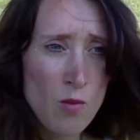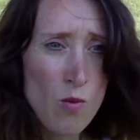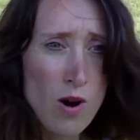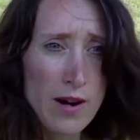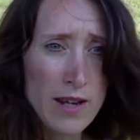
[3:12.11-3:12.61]

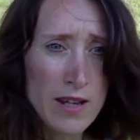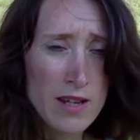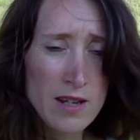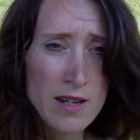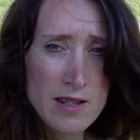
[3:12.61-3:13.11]
why
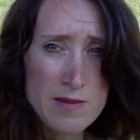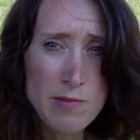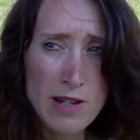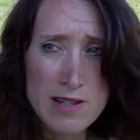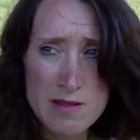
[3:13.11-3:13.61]
its
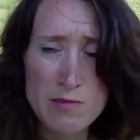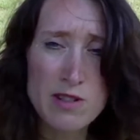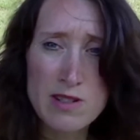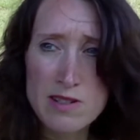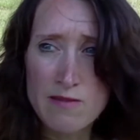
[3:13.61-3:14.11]

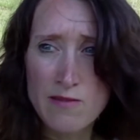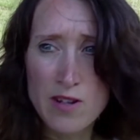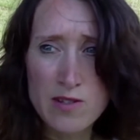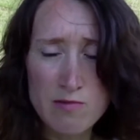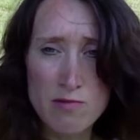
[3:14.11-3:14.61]
placement as the
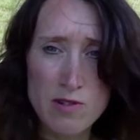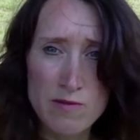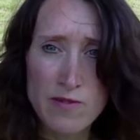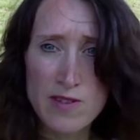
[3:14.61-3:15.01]
first rune